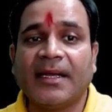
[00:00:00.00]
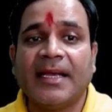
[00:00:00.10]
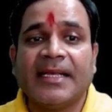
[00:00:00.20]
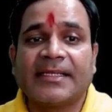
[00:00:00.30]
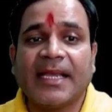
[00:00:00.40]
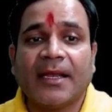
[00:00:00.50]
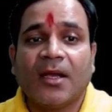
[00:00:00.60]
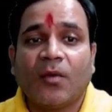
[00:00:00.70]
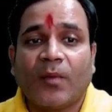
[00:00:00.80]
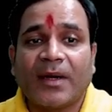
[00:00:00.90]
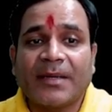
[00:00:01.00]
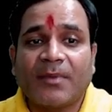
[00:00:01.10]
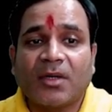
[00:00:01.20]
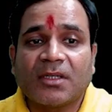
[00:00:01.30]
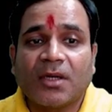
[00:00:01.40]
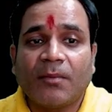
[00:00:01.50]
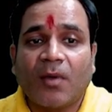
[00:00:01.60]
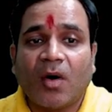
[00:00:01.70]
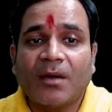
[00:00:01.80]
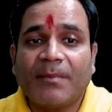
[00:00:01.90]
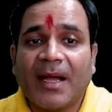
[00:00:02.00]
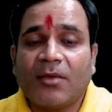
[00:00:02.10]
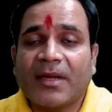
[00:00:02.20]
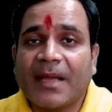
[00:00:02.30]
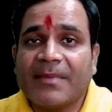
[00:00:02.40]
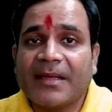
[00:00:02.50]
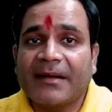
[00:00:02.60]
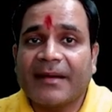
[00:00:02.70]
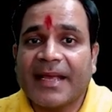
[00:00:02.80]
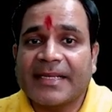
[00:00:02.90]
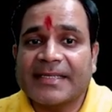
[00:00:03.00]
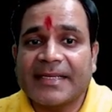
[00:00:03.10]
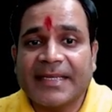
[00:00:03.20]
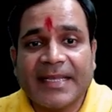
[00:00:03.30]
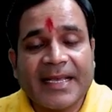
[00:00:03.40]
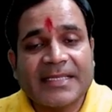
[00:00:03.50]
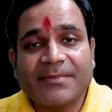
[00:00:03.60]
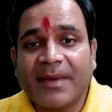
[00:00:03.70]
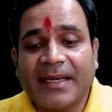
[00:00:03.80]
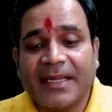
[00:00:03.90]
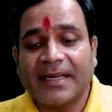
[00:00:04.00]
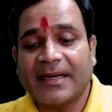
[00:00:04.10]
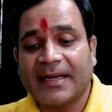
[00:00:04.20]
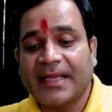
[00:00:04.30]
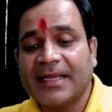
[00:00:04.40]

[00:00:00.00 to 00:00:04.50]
See, what about the all biochemical reaction? Yes, my dear. Yes,